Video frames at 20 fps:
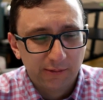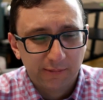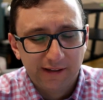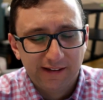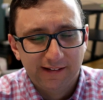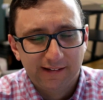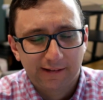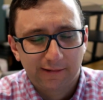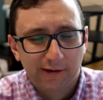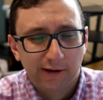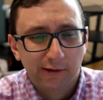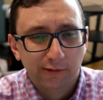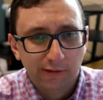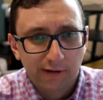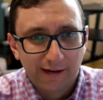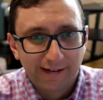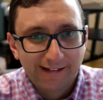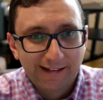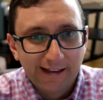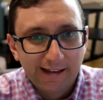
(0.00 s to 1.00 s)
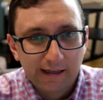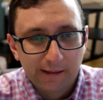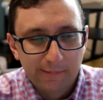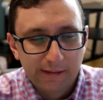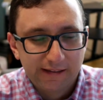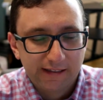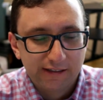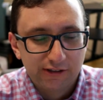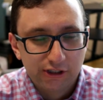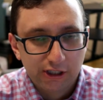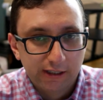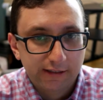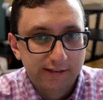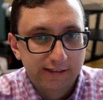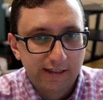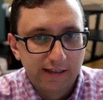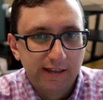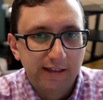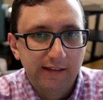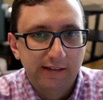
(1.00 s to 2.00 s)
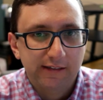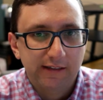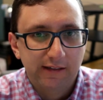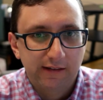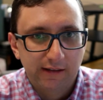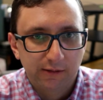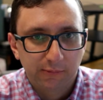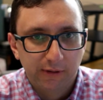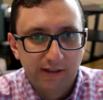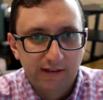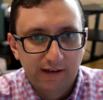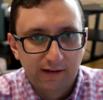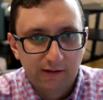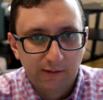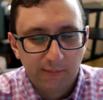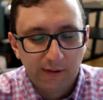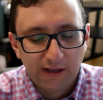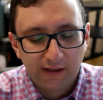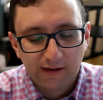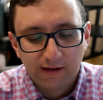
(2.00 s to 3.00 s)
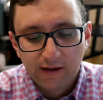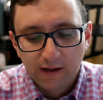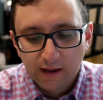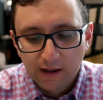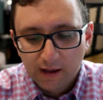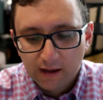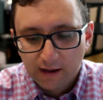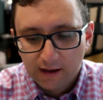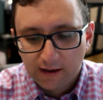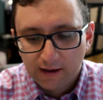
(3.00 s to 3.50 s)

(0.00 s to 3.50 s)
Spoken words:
There's no way that they're hungry again. I mean, they just ate and then went down to bed.